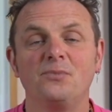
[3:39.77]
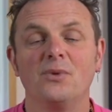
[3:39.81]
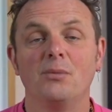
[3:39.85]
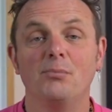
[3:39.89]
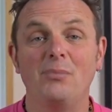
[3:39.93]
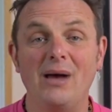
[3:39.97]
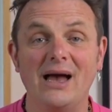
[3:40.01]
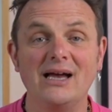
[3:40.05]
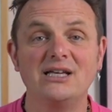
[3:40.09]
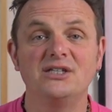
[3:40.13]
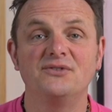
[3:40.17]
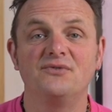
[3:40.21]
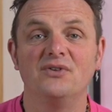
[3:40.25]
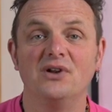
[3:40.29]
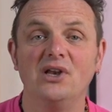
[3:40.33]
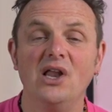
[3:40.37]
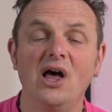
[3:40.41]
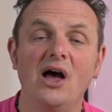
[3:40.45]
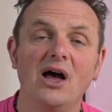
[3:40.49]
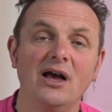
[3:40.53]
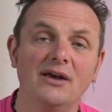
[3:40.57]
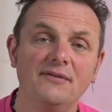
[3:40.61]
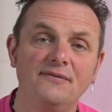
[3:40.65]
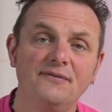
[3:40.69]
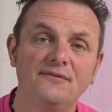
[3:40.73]
bags for
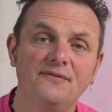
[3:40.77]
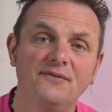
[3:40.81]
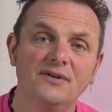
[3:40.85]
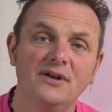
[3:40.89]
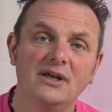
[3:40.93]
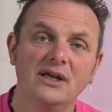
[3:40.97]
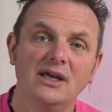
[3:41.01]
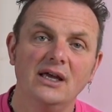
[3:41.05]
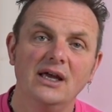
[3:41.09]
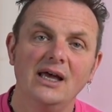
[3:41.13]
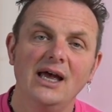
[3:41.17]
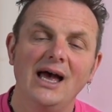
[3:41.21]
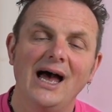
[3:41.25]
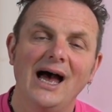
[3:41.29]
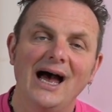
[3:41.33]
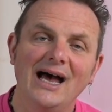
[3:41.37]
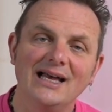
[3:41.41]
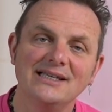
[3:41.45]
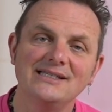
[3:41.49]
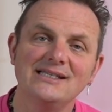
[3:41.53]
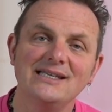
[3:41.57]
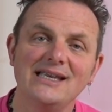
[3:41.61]
life has